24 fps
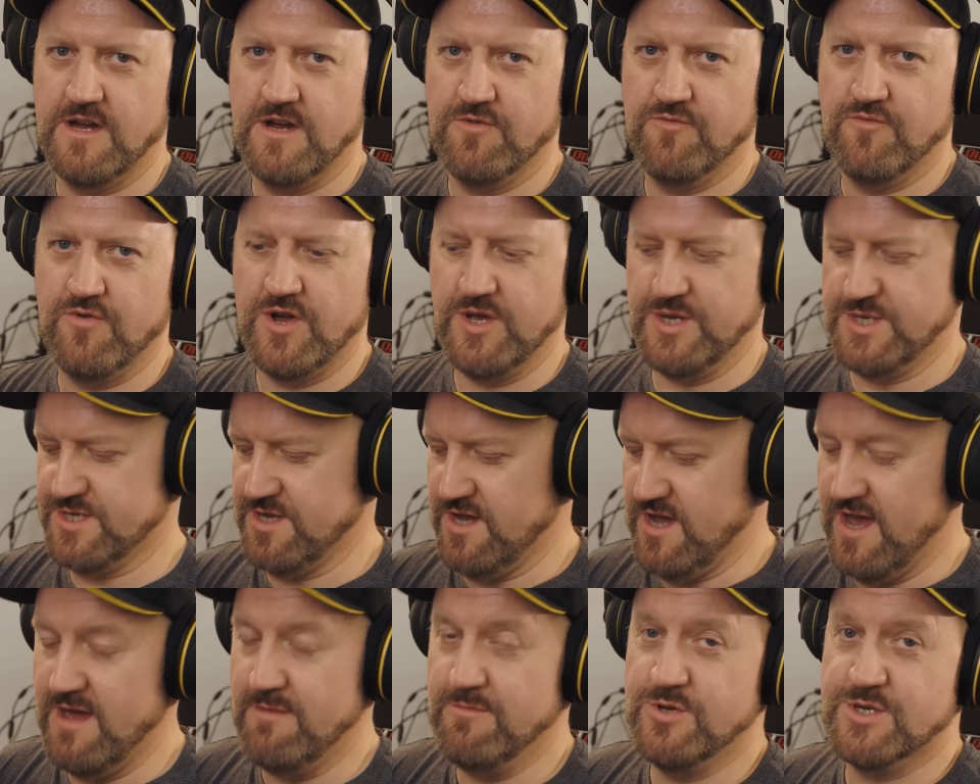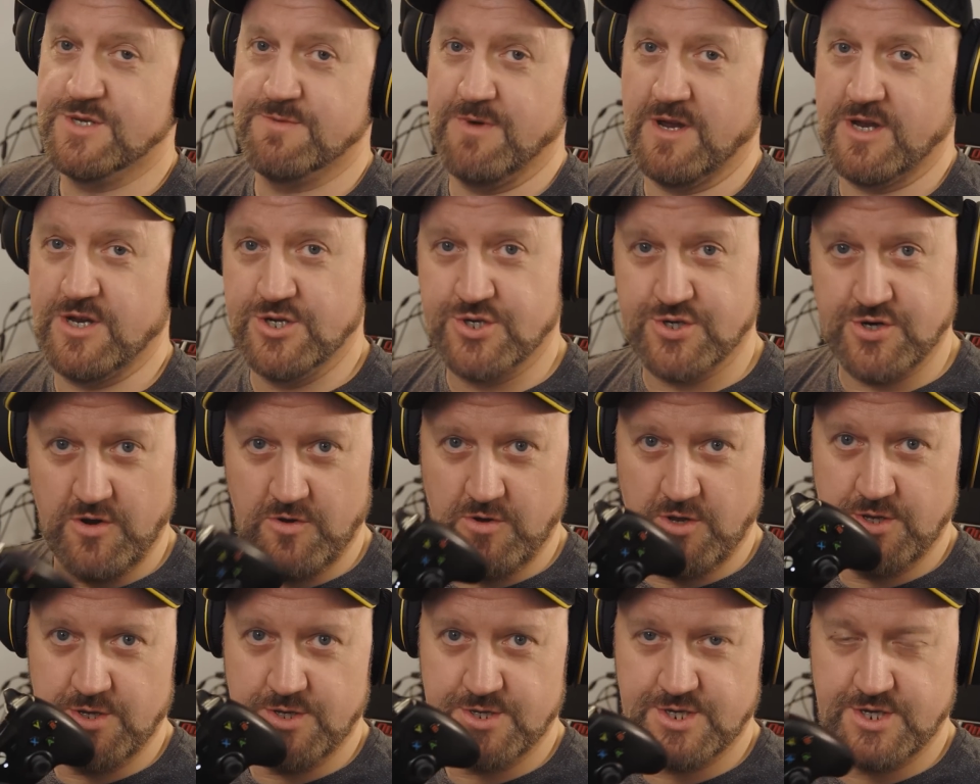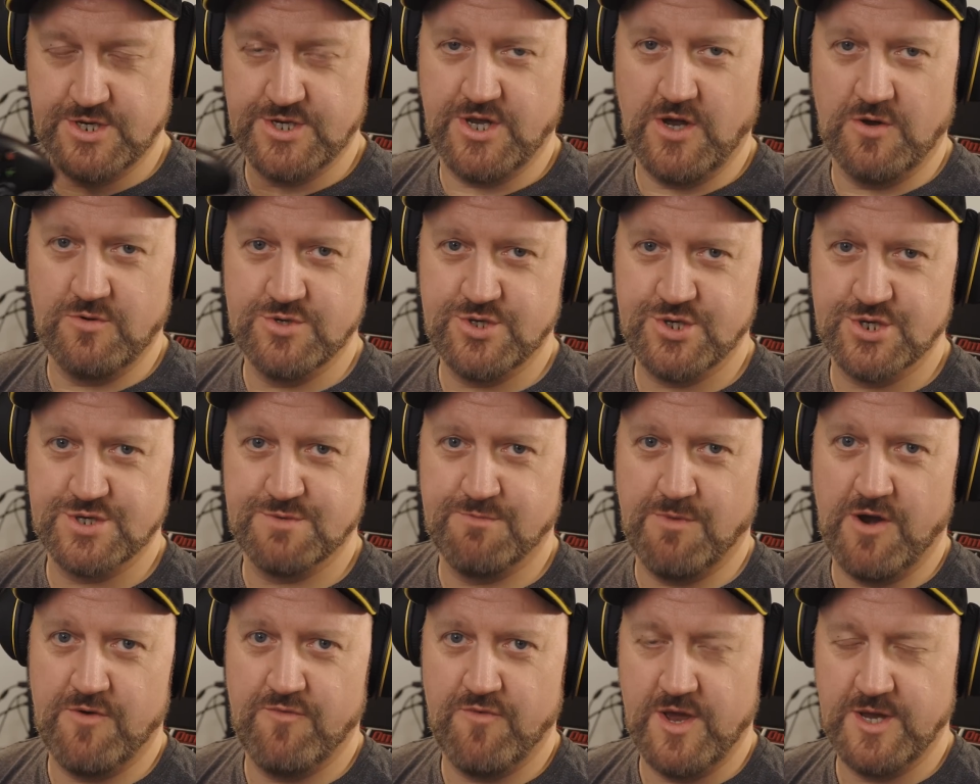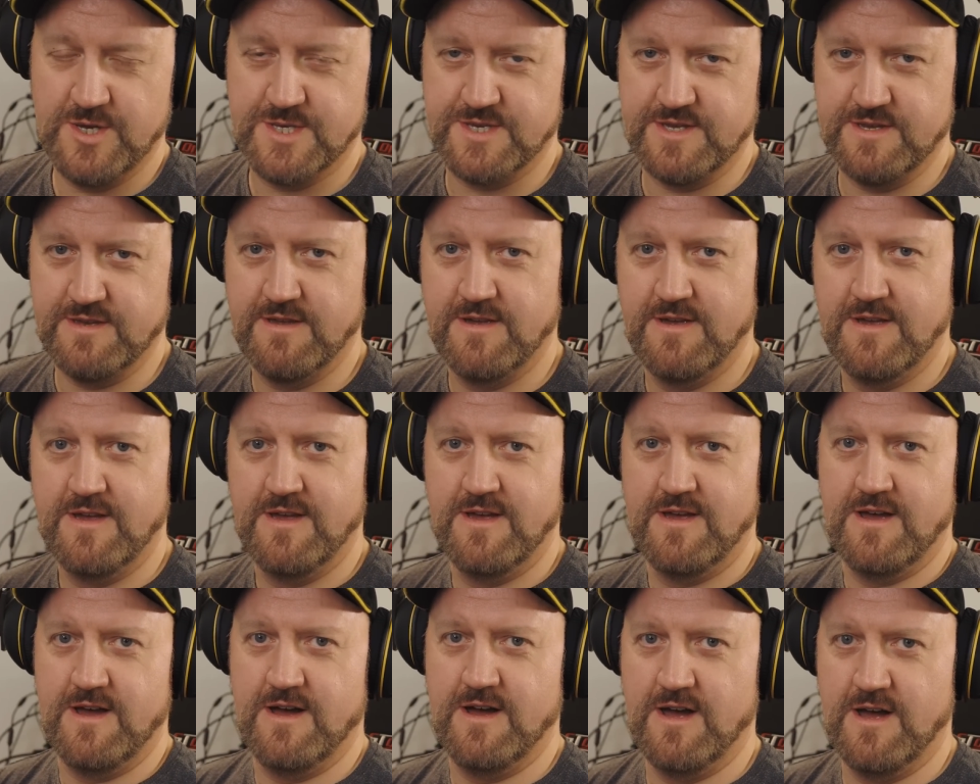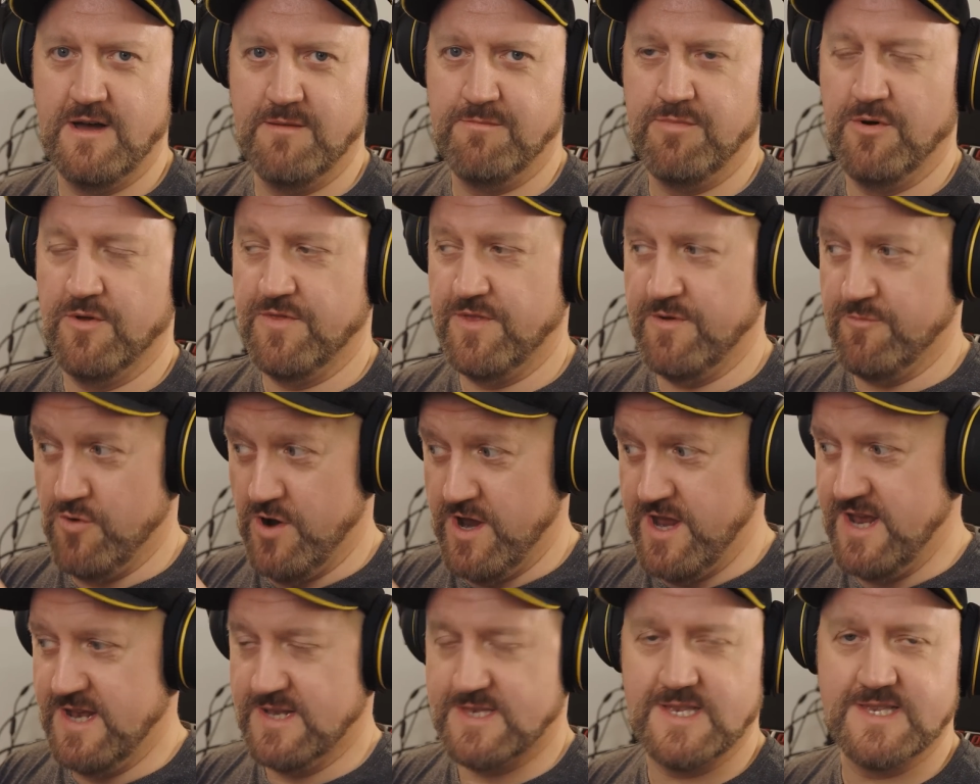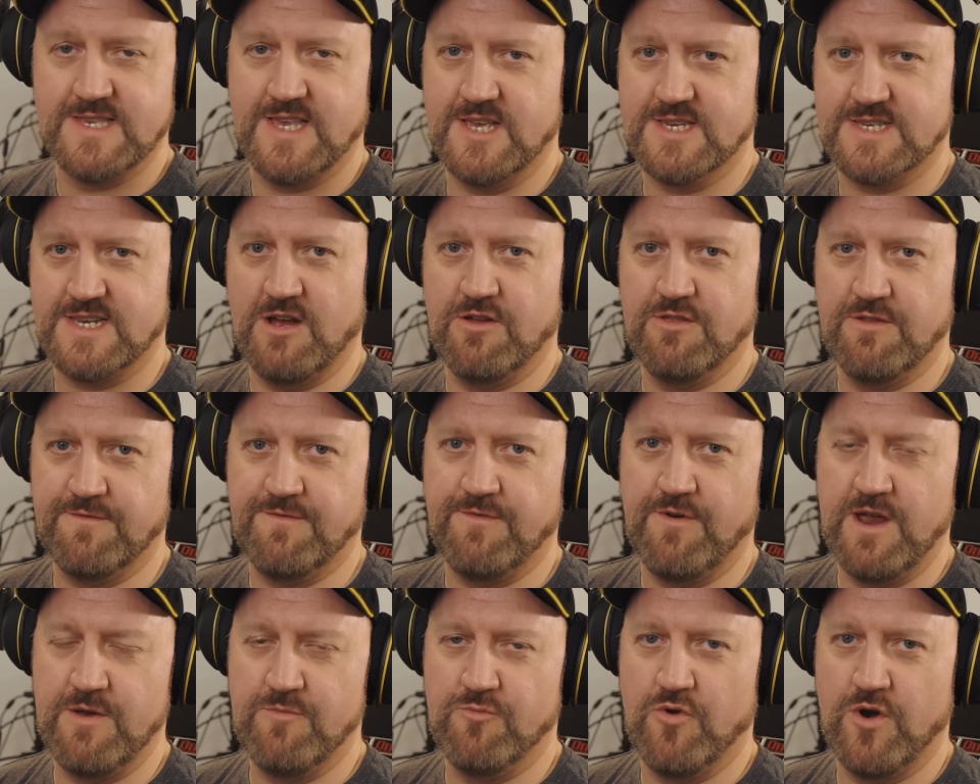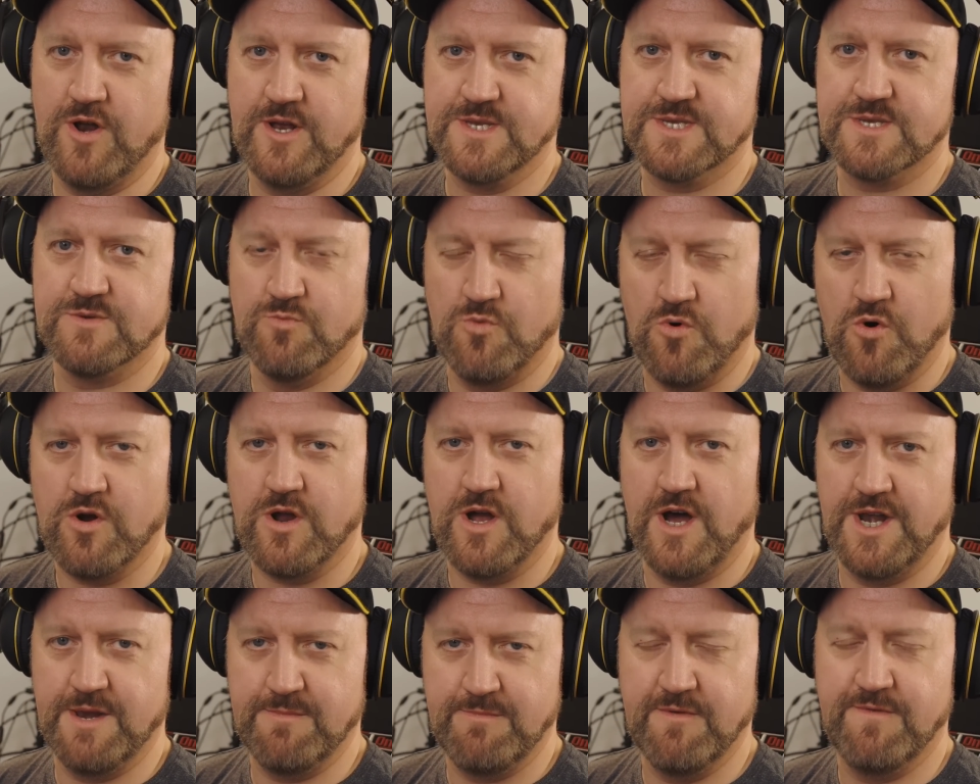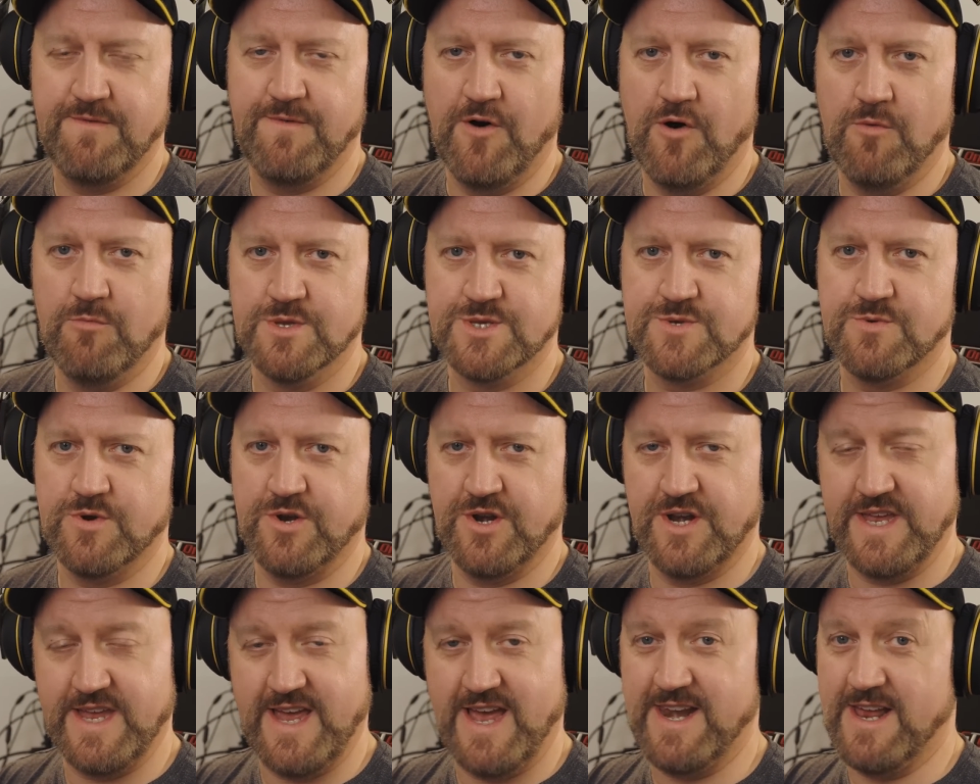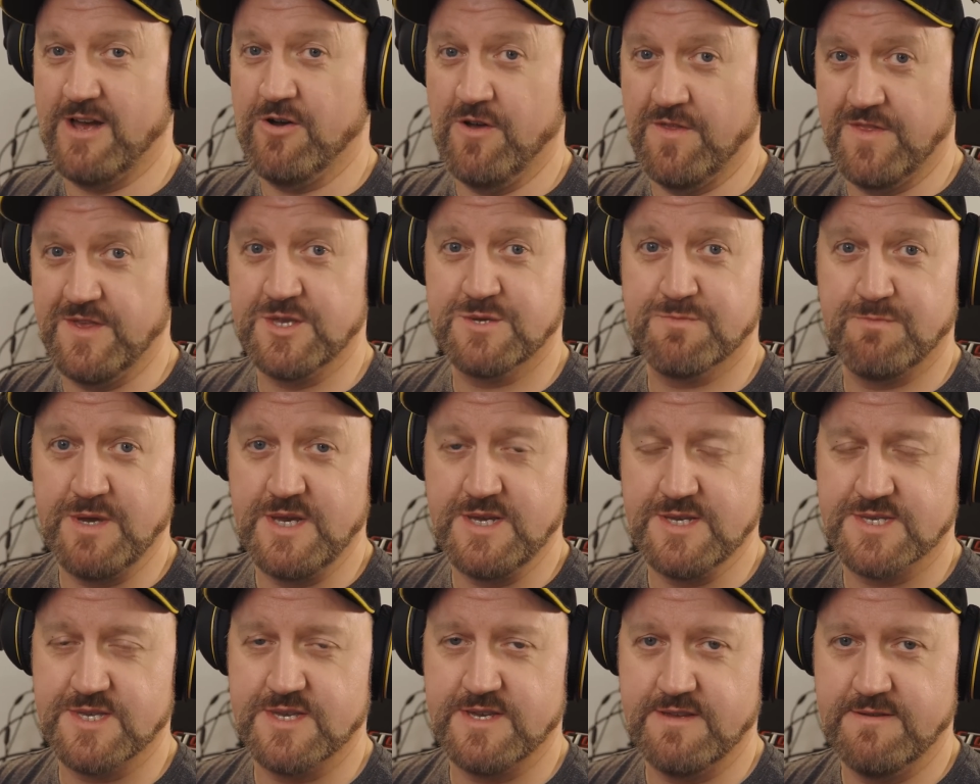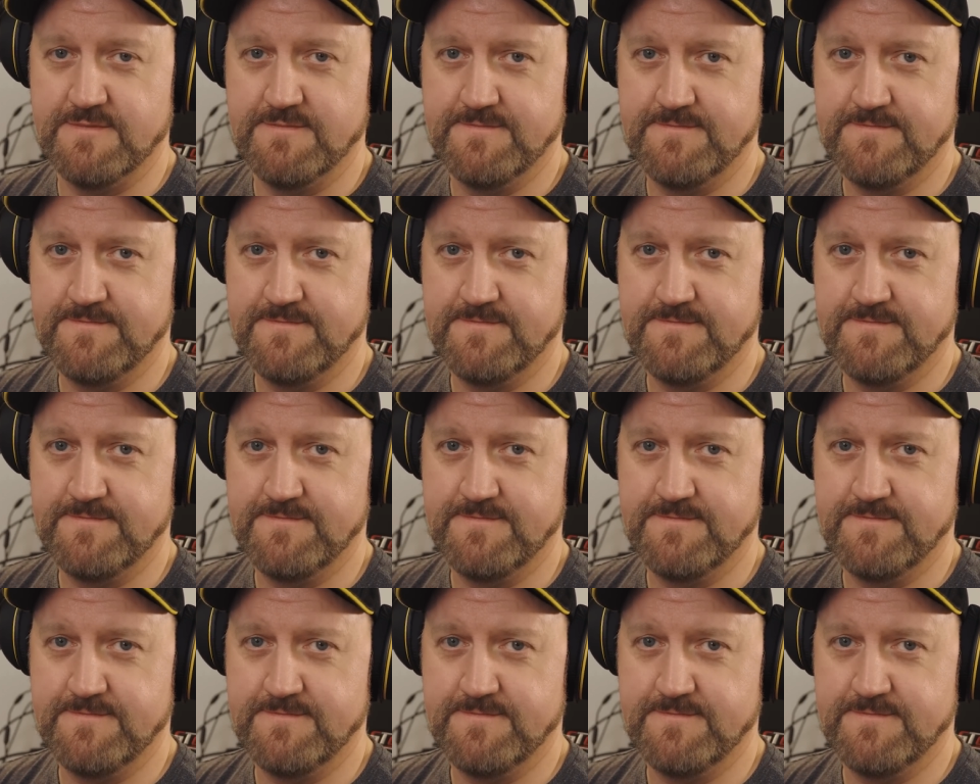race. I am using my controller, so don't judge my racing, but we're here to test out the frame rates and what kind of performance we're going to get out of this PC.